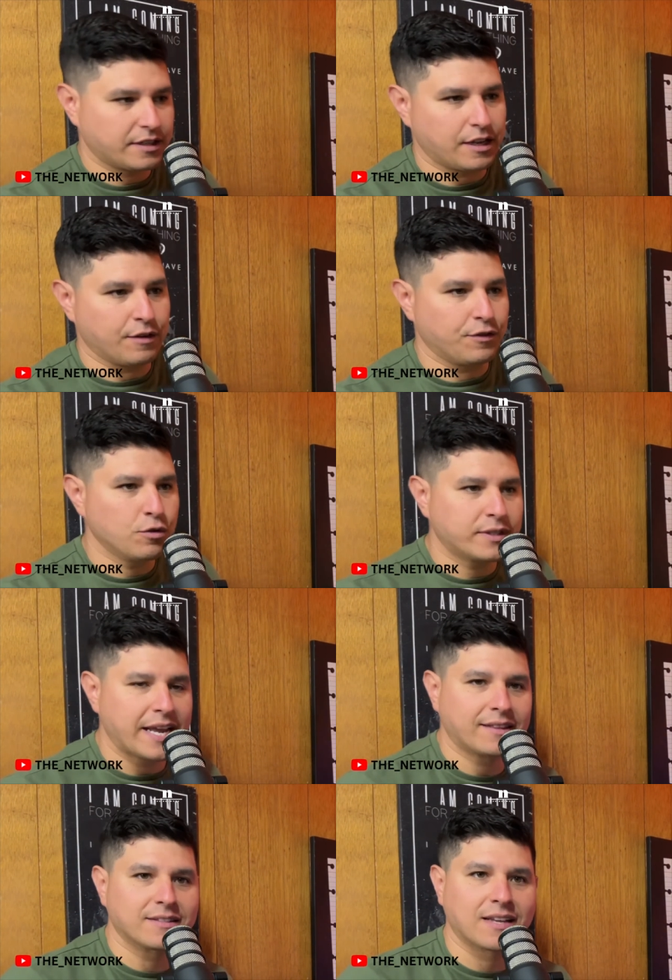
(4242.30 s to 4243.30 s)
if you
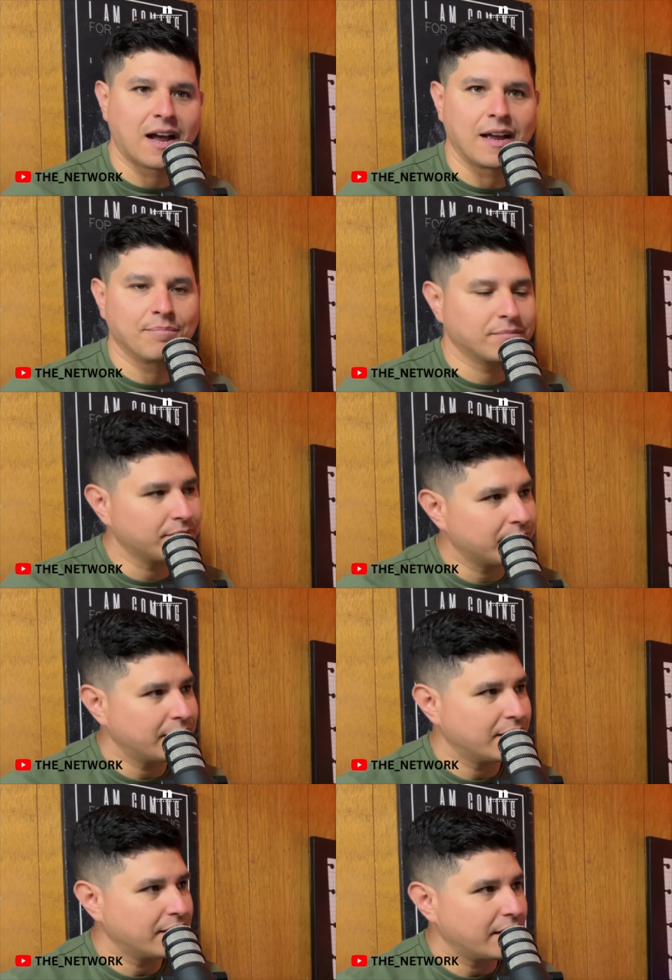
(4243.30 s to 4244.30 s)
take the time
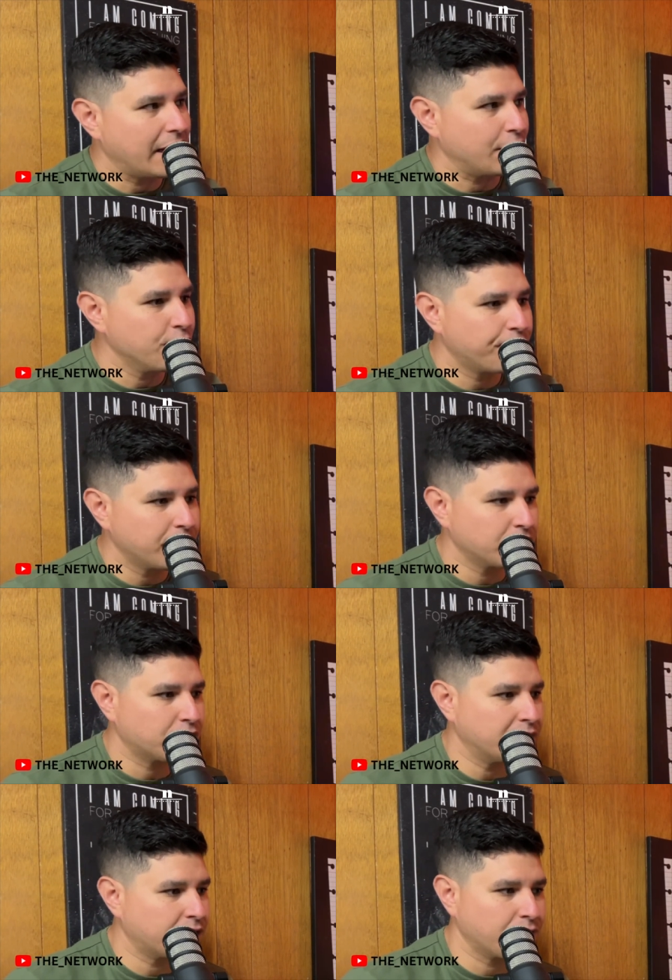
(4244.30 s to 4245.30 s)
and you finish
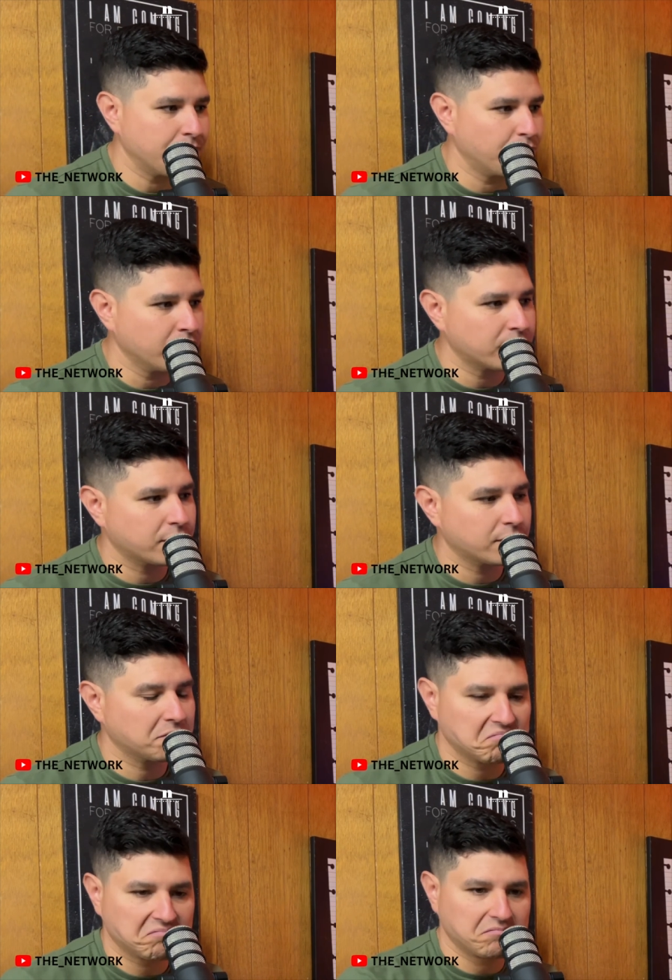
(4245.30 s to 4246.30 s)
these three books,
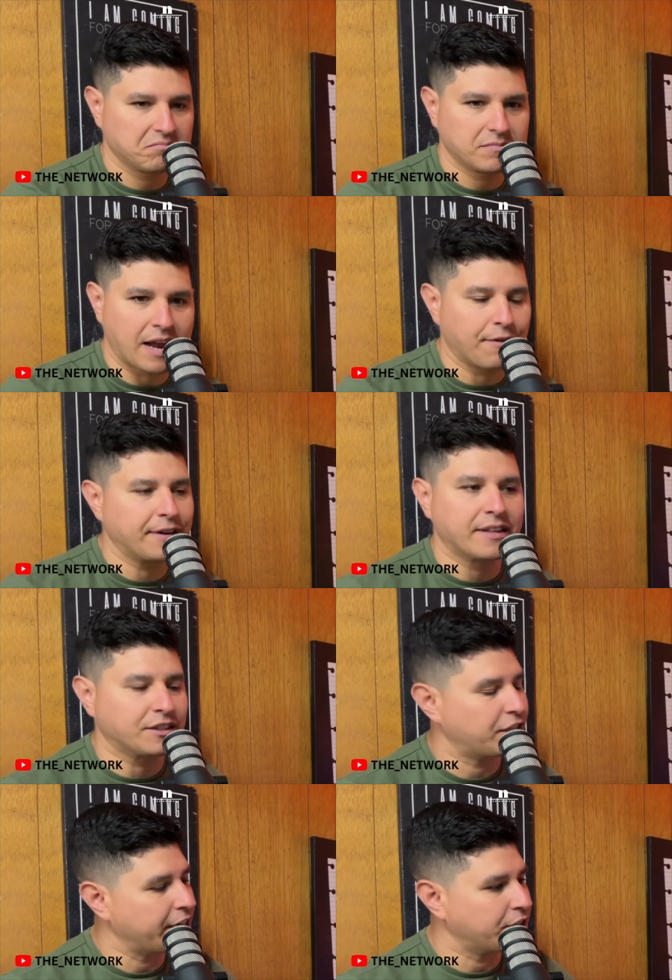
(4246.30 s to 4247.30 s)
everything
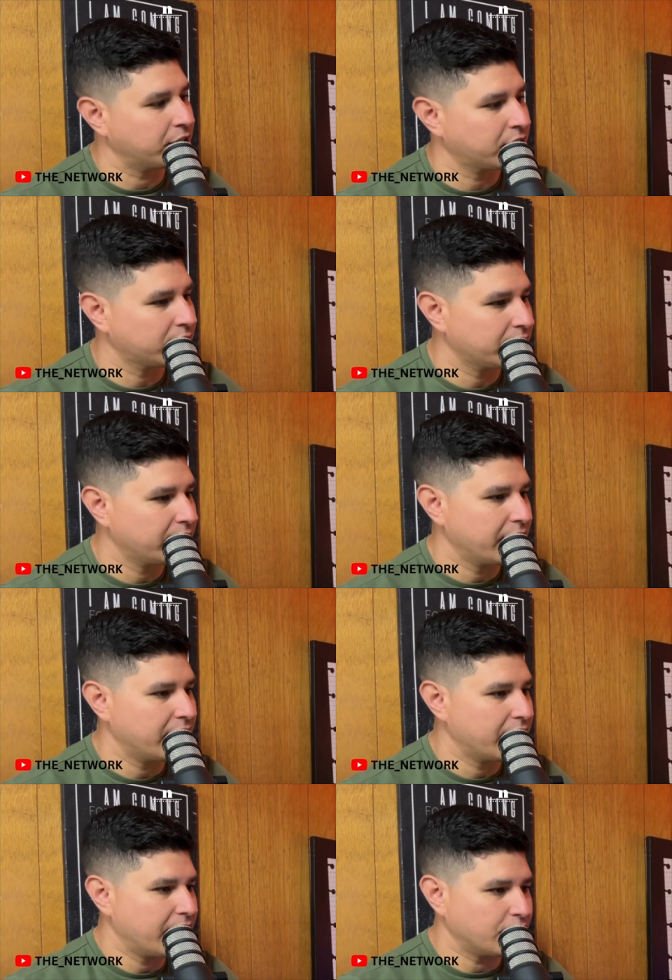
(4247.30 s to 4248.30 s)
changes,
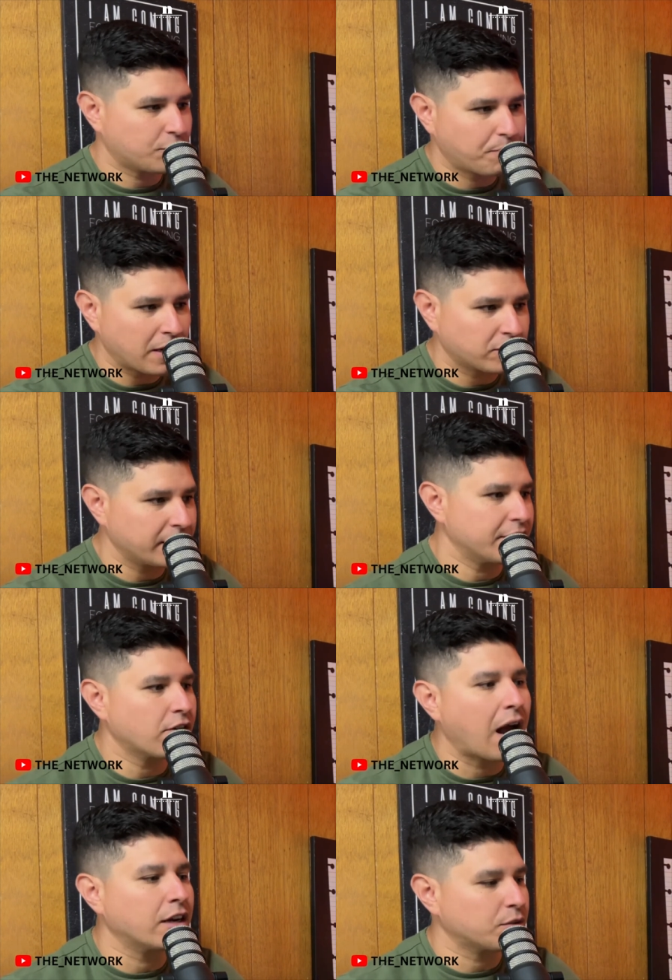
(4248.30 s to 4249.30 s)
especially in your
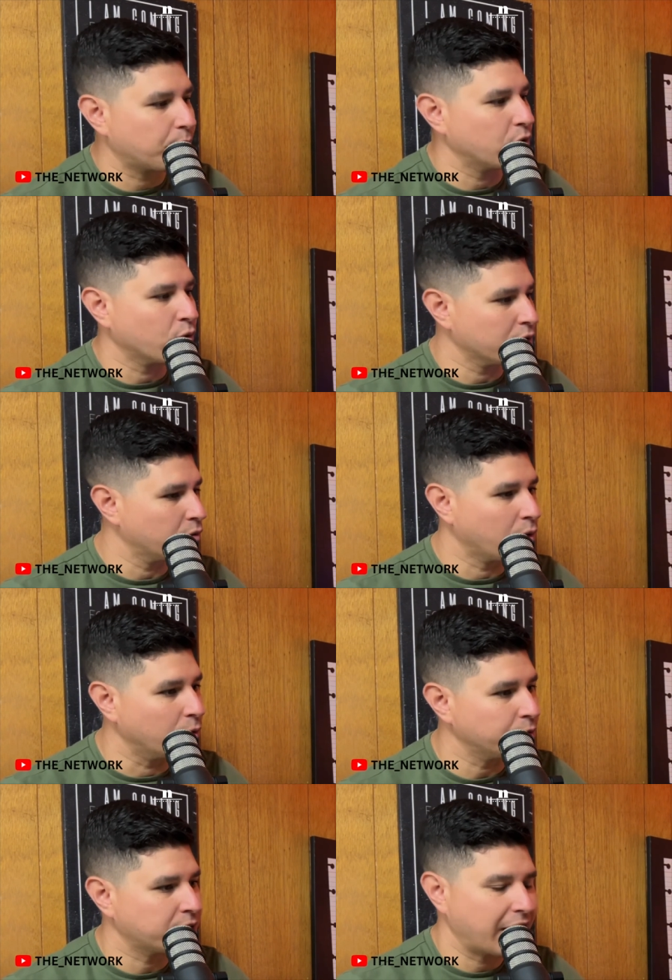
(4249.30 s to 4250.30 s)
entrepreneurial
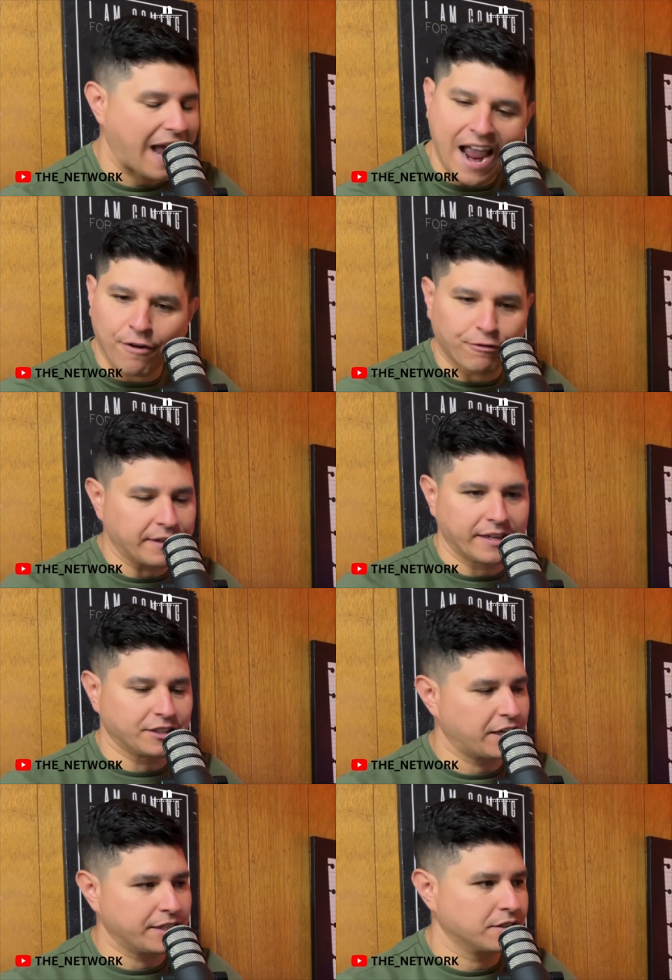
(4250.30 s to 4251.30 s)
goals. Everything
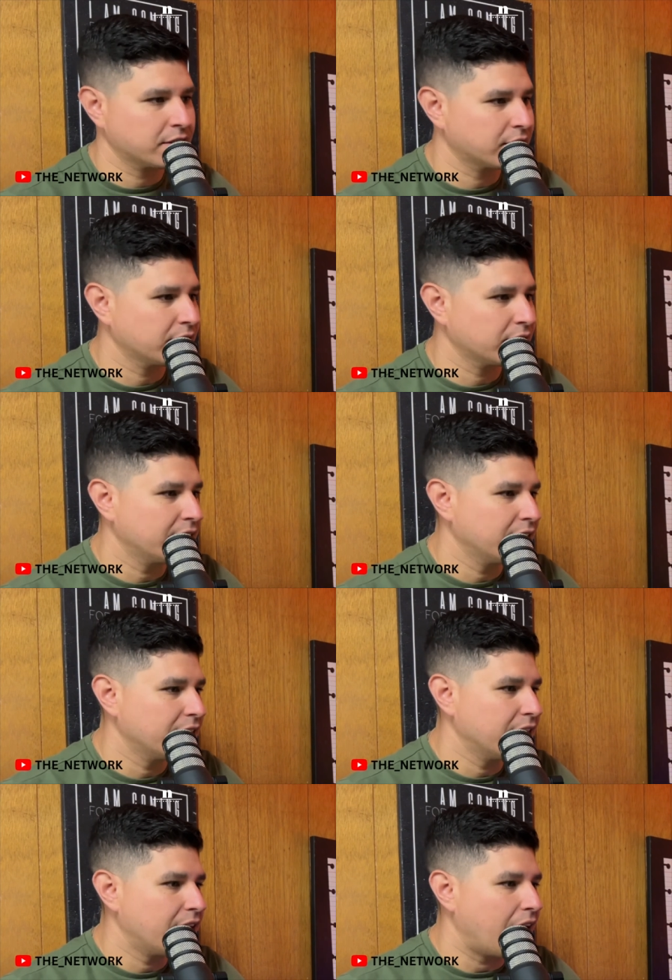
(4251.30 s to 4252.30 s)
changes.
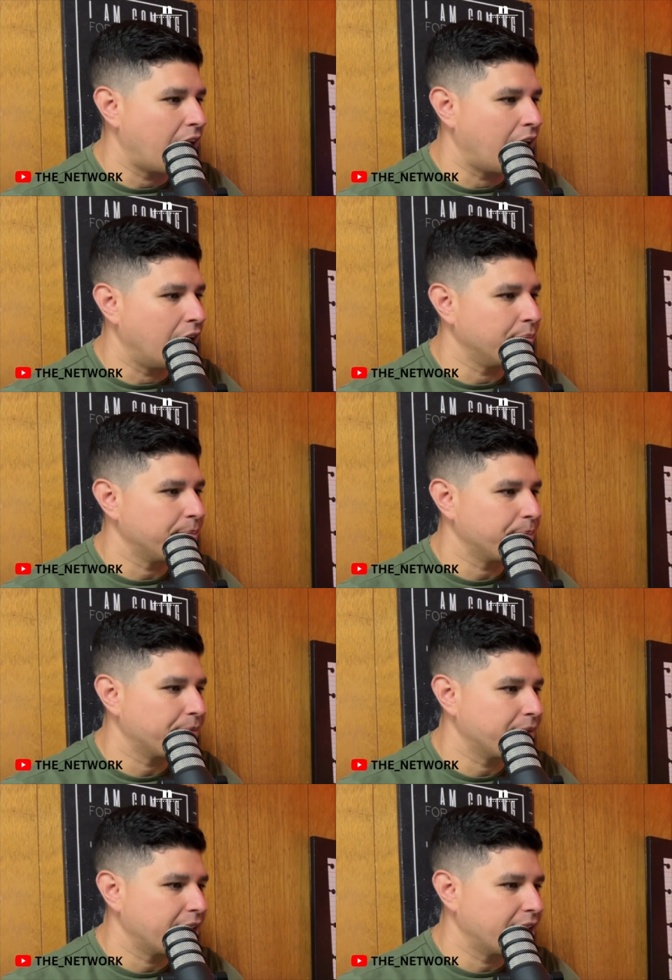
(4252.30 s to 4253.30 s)
Um,
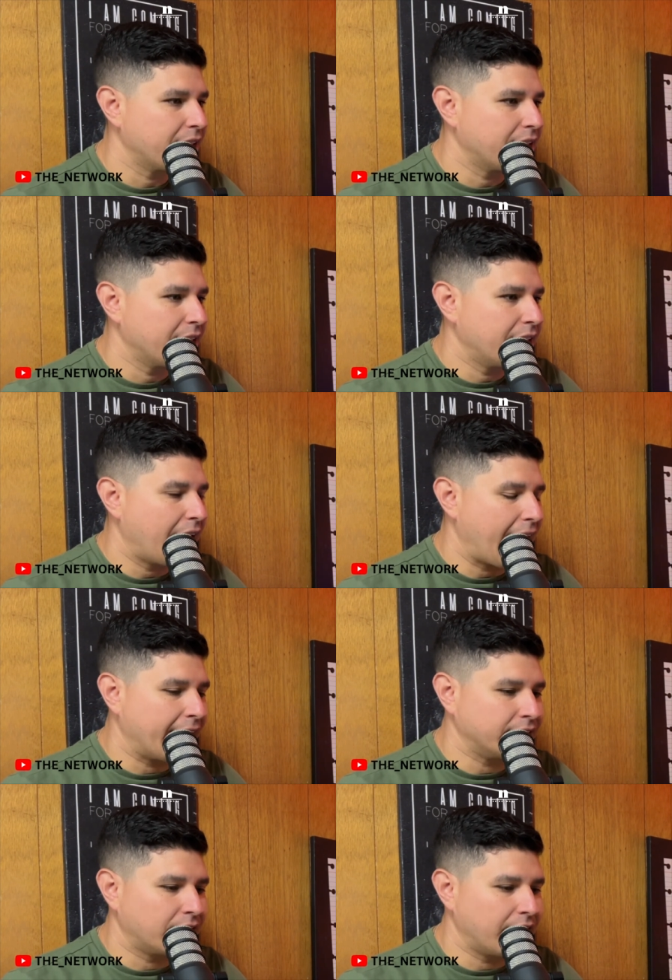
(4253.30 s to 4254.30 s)

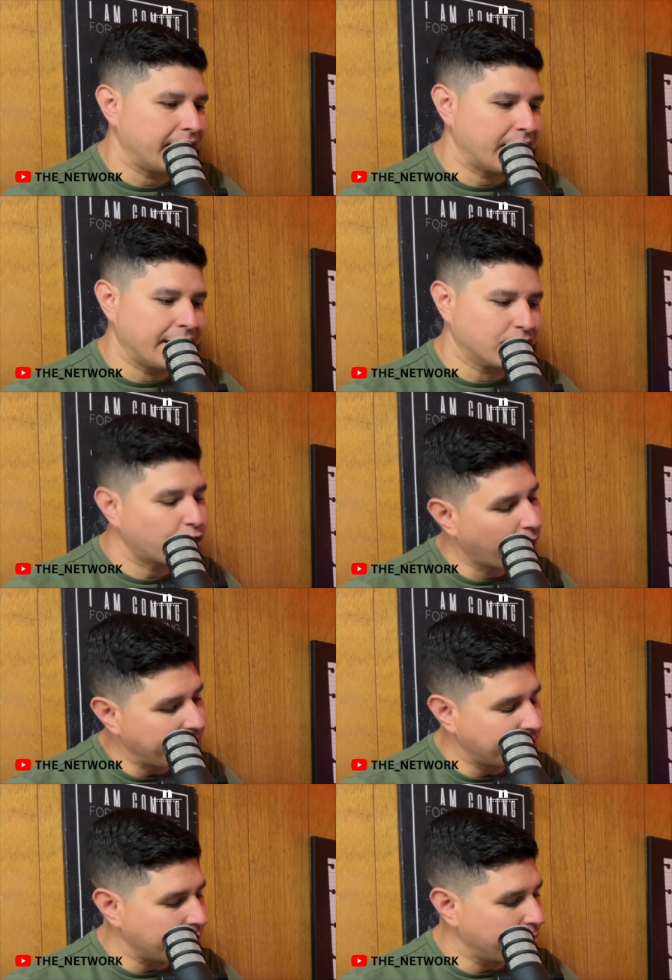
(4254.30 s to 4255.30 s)
and, uh, it, and it's crazy